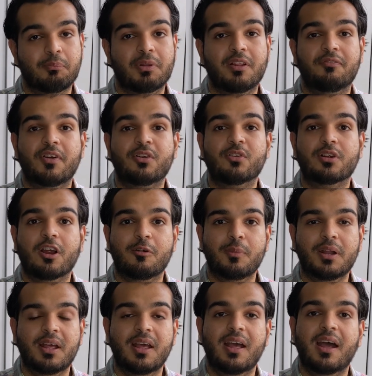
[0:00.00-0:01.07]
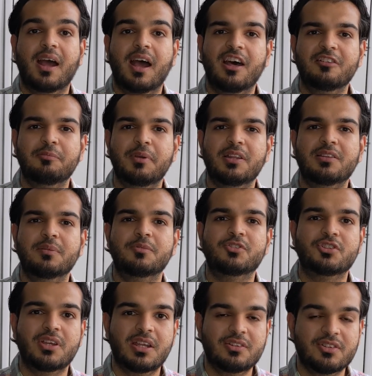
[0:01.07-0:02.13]
But the federal government has made some
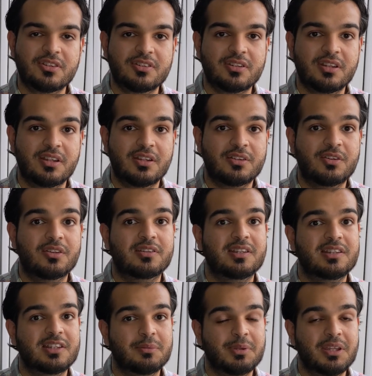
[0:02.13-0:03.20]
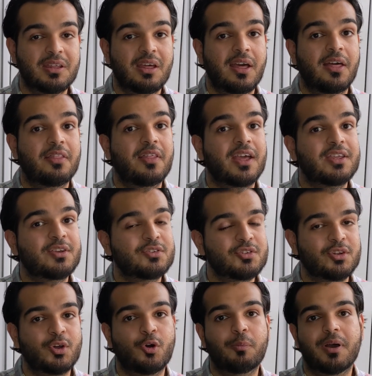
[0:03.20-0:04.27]
changes to the CCB that you
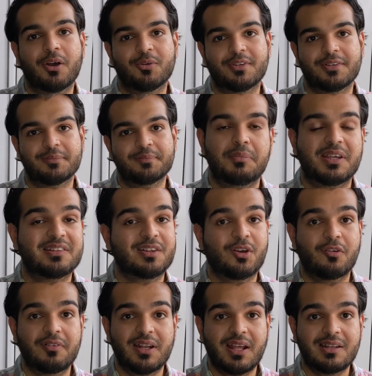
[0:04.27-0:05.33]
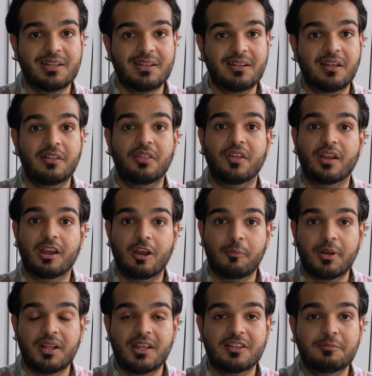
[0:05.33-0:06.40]
should know about. Because of COVID-19, the
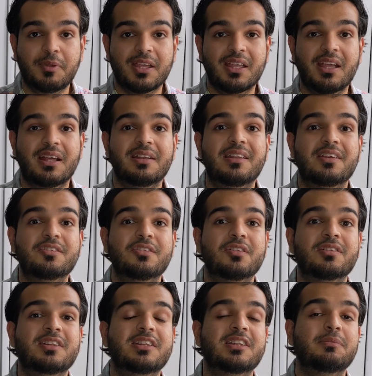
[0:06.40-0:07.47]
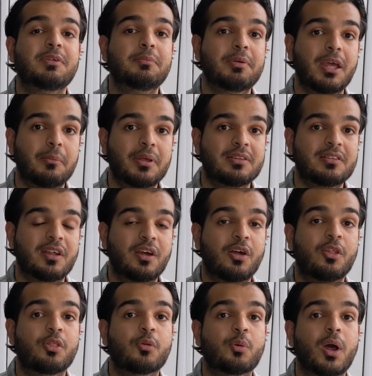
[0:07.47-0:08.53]
government is making additional CCB payments
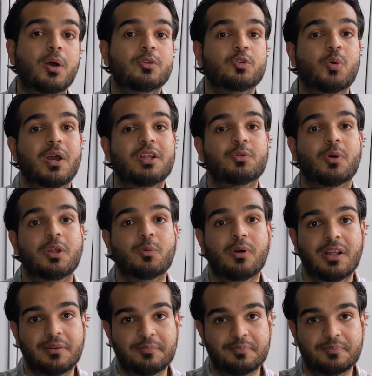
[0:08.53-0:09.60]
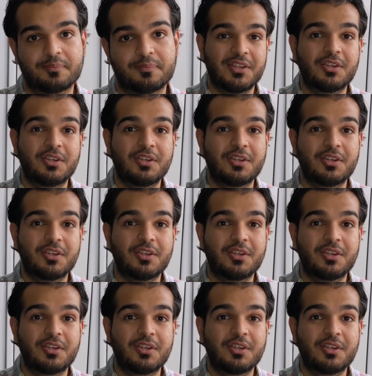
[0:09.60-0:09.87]
throughout 2021.